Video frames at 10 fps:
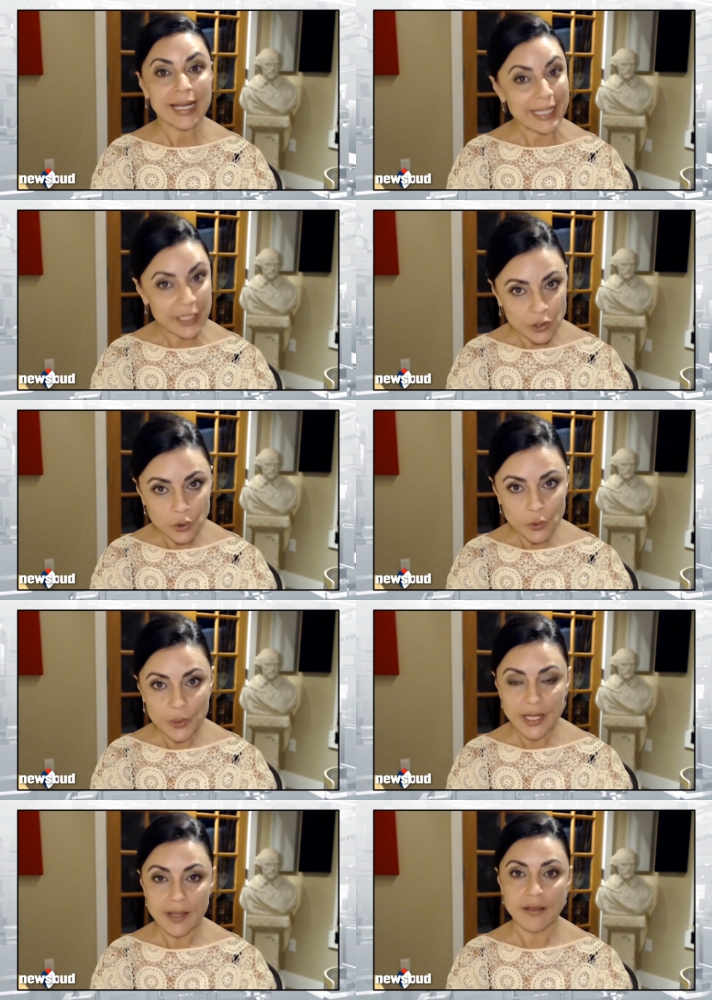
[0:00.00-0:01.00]
and
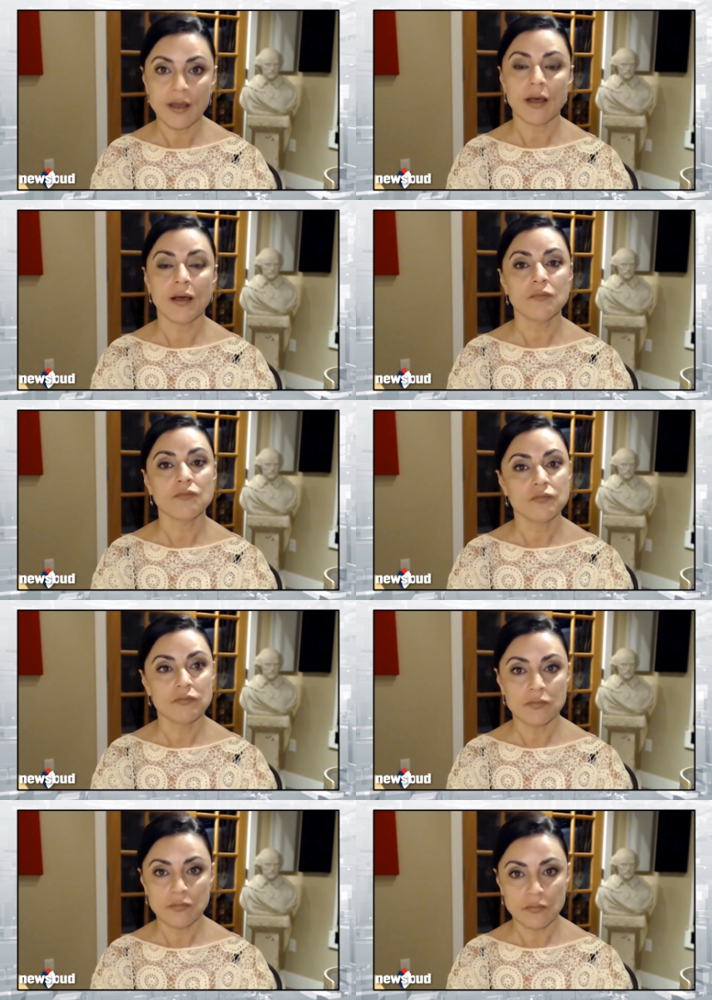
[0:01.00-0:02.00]
including um,
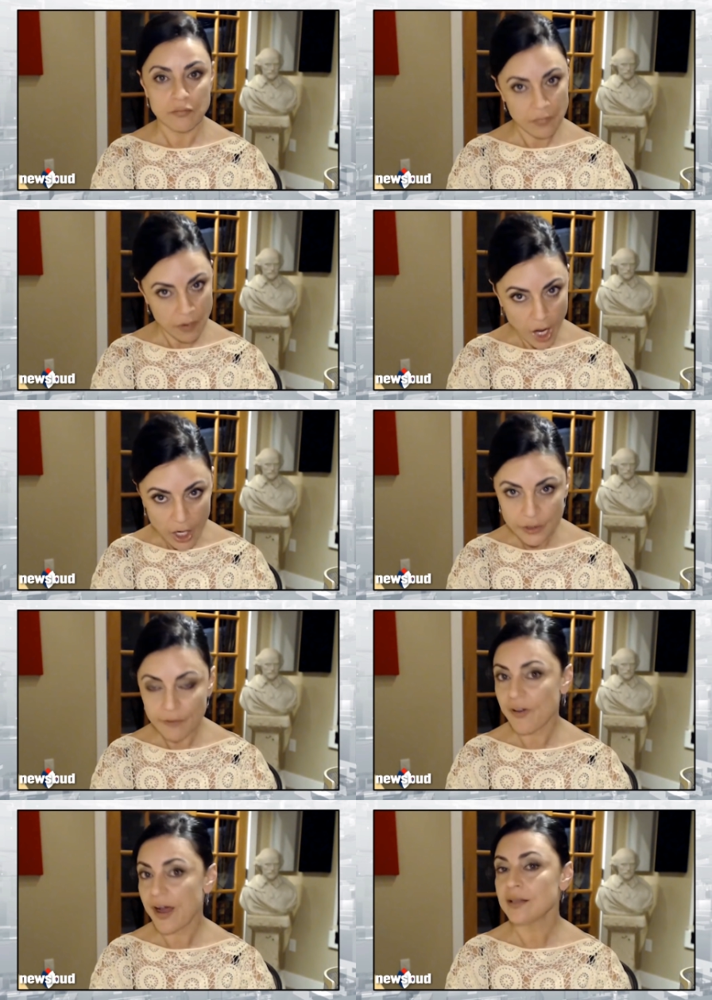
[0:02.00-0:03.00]

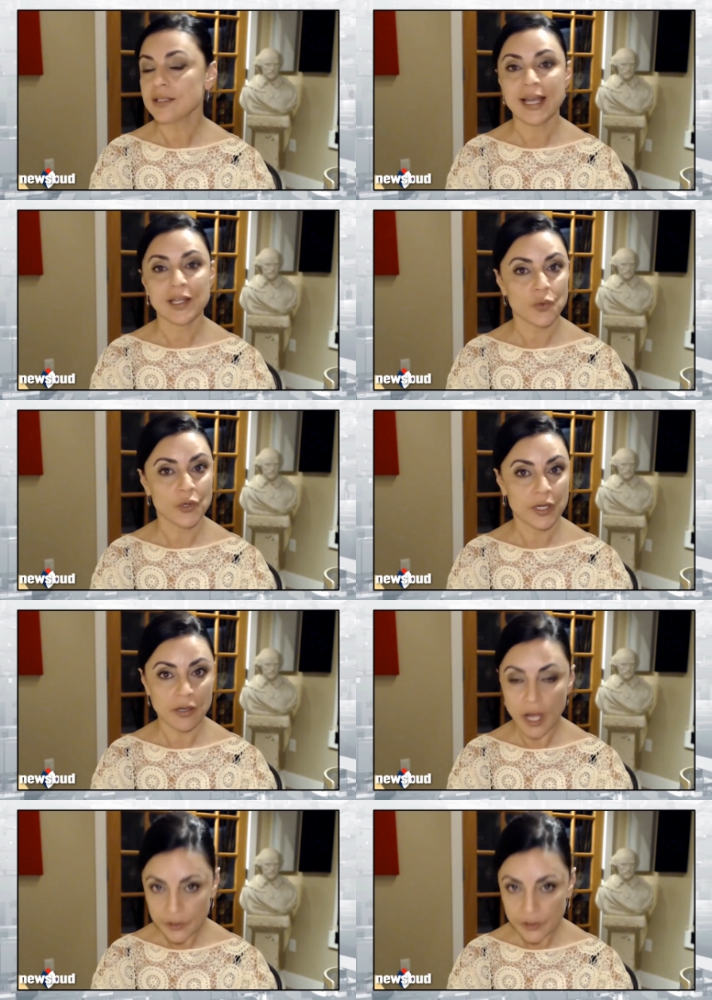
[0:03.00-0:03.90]
audio files that were in